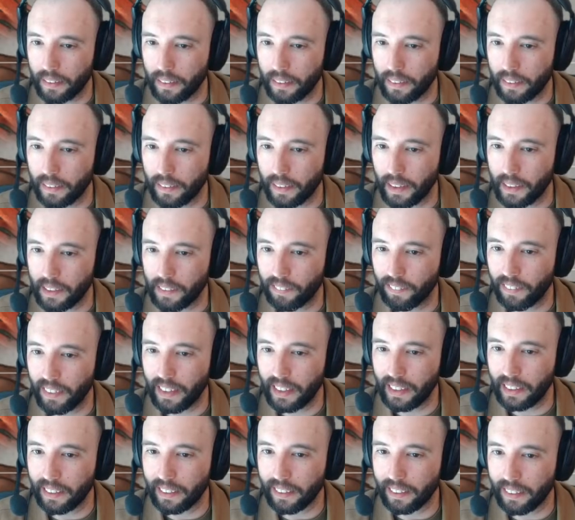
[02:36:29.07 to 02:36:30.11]
That's
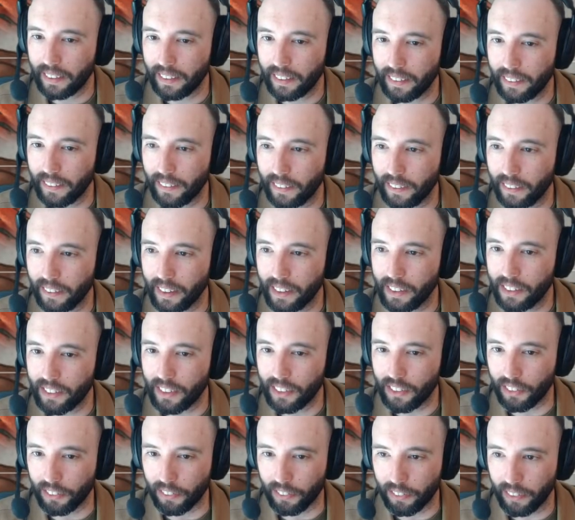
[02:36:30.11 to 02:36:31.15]
pink. Orange.
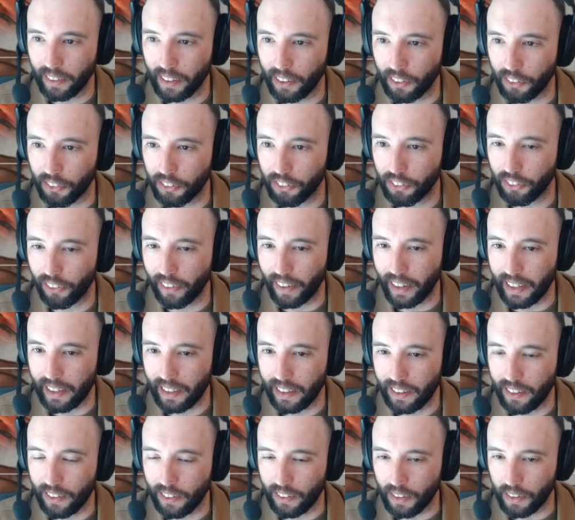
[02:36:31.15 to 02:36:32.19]
It's a real slight
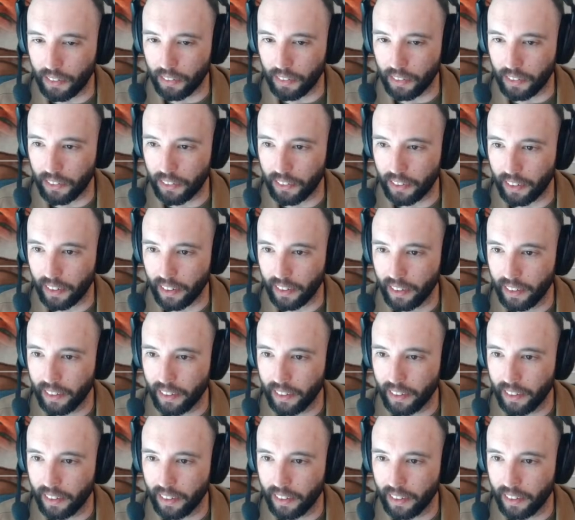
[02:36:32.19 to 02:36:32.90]
hue difference here.